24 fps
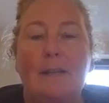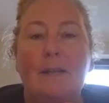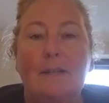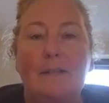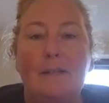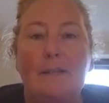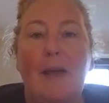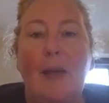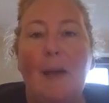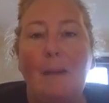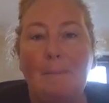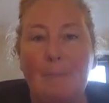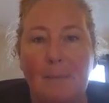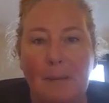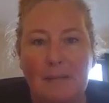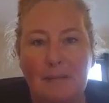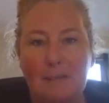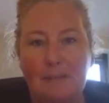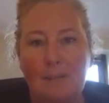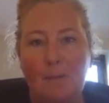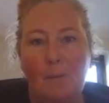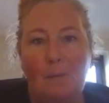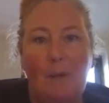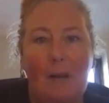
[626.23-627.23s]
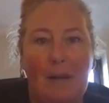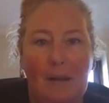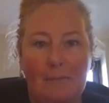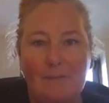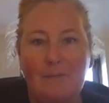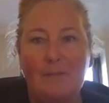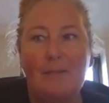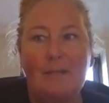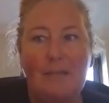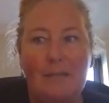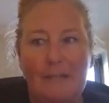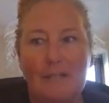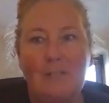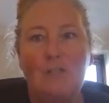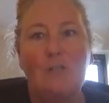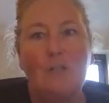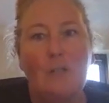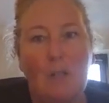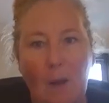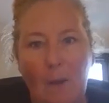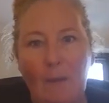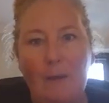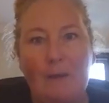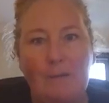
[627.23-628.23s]
That means that whatever it is you're
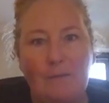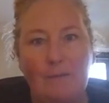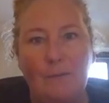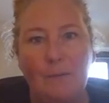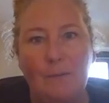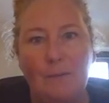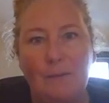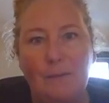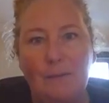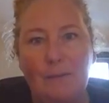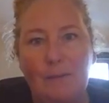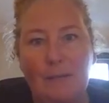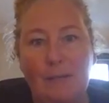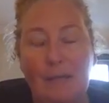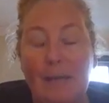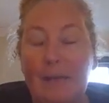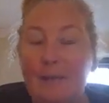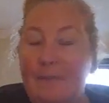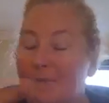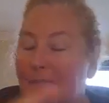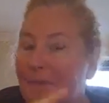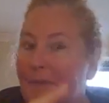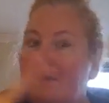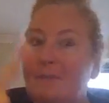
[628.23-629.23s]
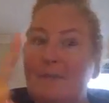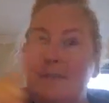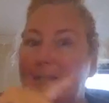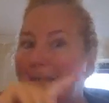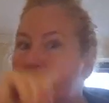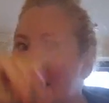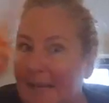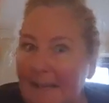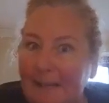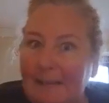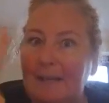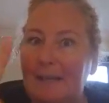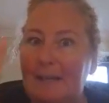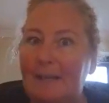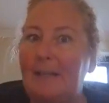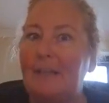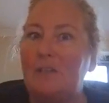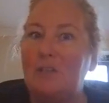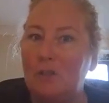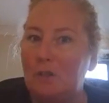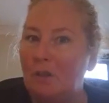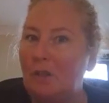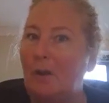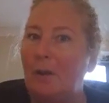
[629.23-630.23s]
going for, if there is anything
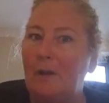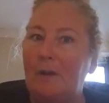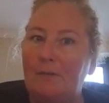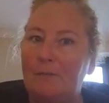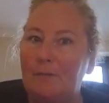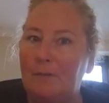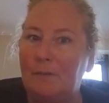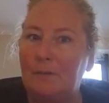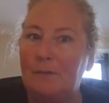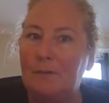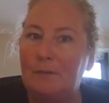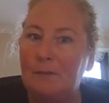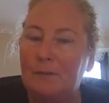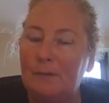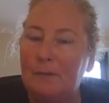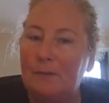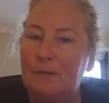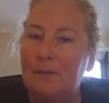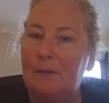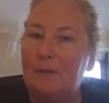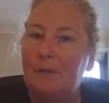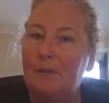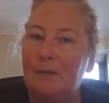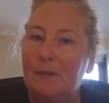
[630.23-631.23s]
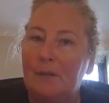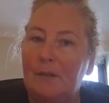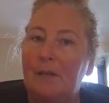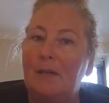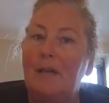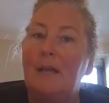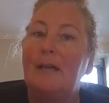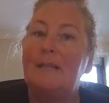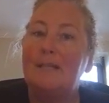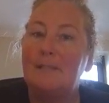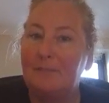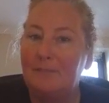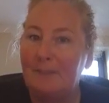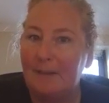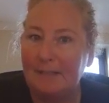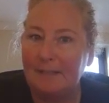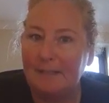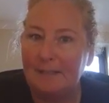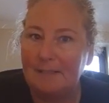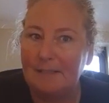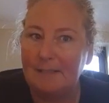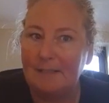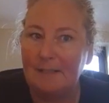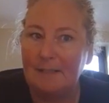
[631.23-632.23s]
that you're going for, is a
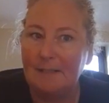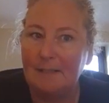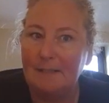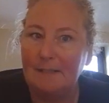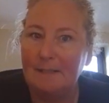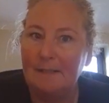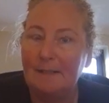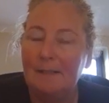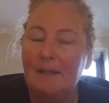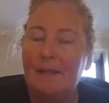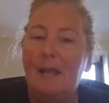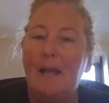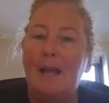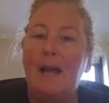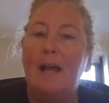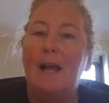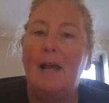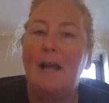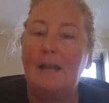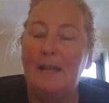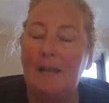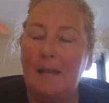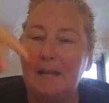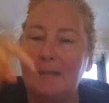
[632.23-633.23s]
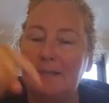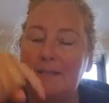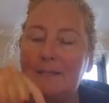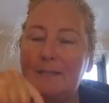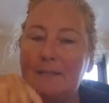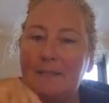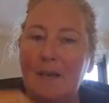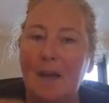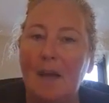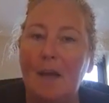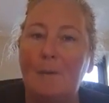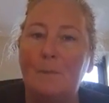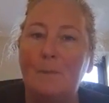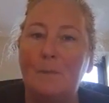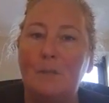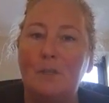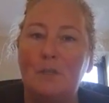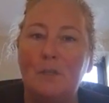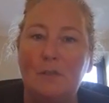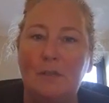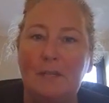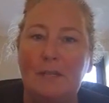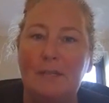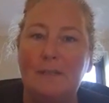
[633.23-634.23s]
fantasy. And that's a time which
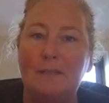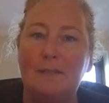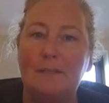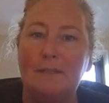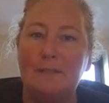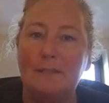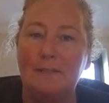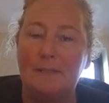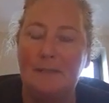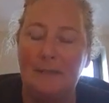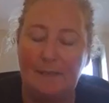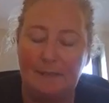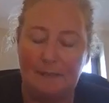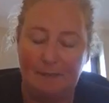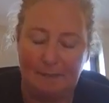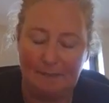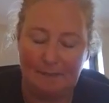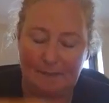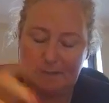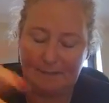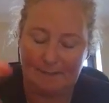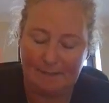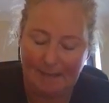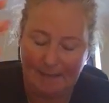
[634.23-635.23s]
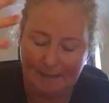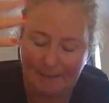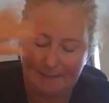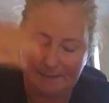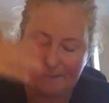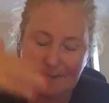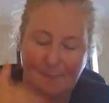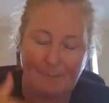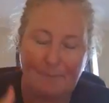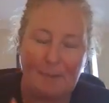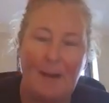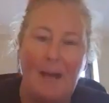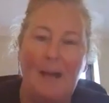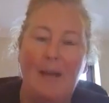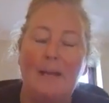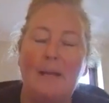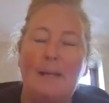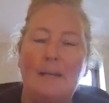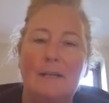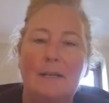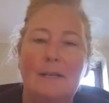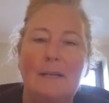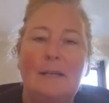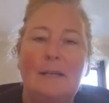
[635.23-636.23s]
you need to take a step back